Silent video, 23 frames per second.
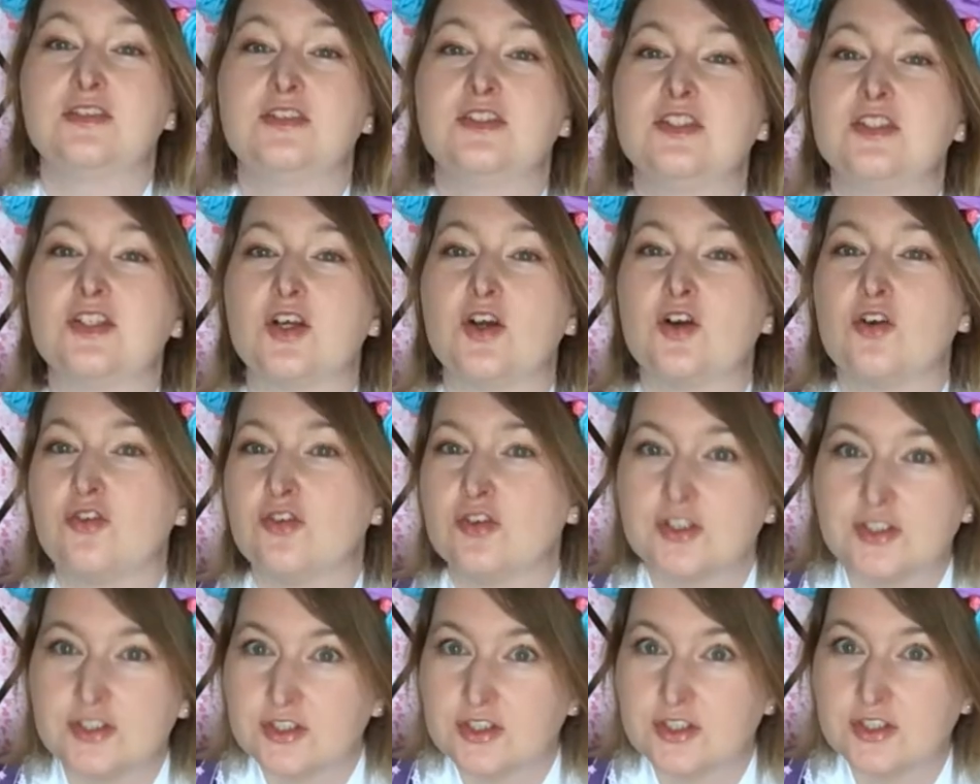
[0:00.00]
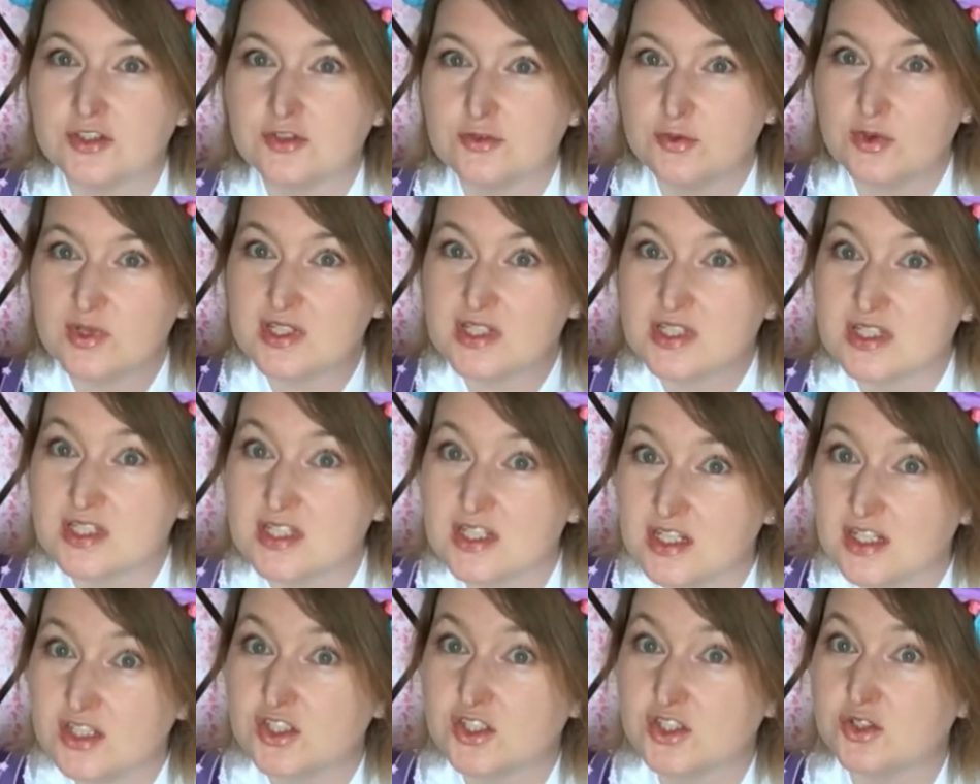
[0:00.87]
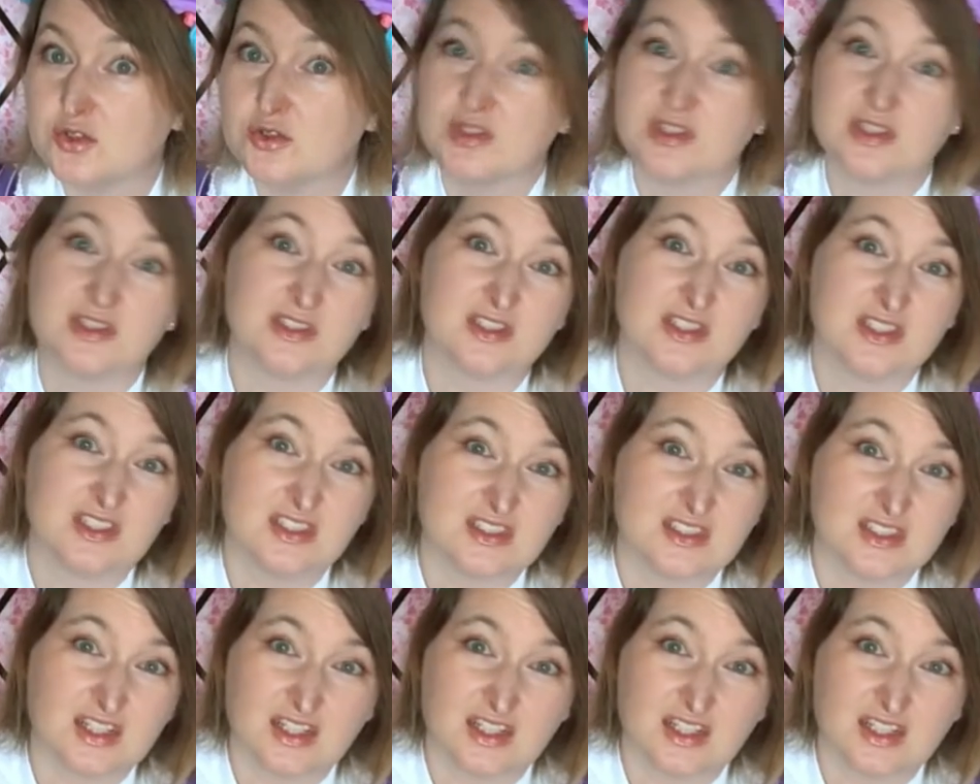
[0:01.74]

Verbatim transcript: The overskirt was still showing, and